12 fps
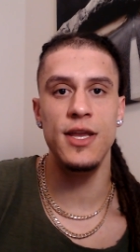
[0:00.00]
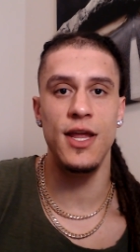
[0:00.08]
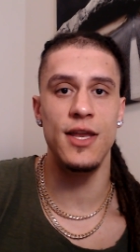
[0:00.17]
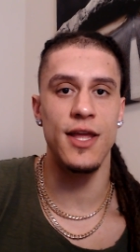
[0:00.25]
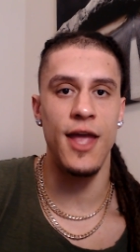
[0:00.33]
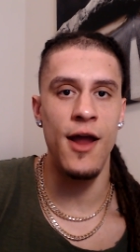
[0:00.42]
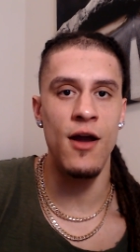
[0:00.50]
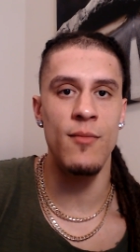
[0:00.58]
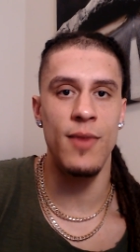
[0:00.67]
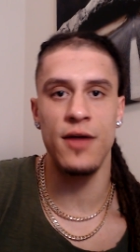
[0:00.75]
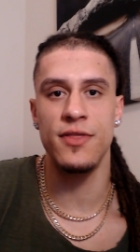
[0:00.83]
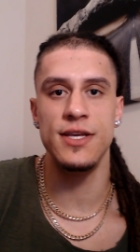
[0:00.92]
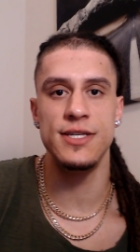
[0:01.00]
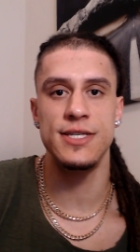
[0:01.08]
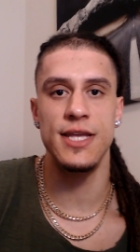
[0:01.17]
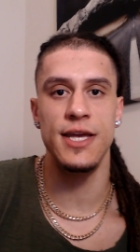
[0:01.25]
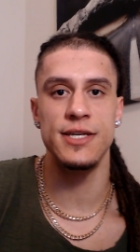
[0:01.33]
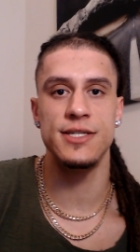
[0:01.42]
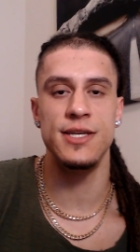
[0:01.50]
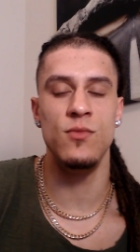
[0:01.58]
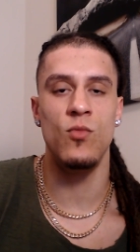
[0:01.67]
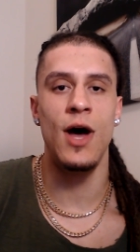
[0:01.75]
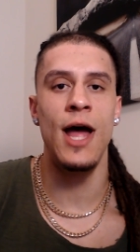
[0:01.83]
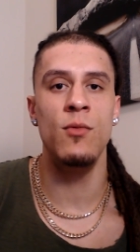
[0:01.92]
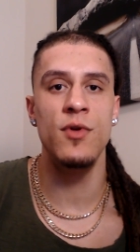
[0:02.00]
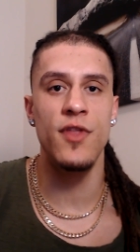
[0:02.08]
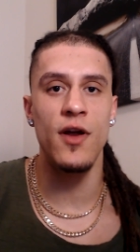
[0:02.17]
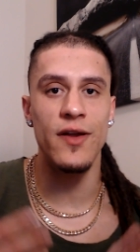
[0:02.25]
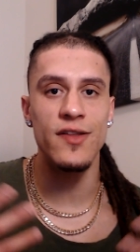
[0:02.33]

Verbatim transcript: didn't care about these things, then why would their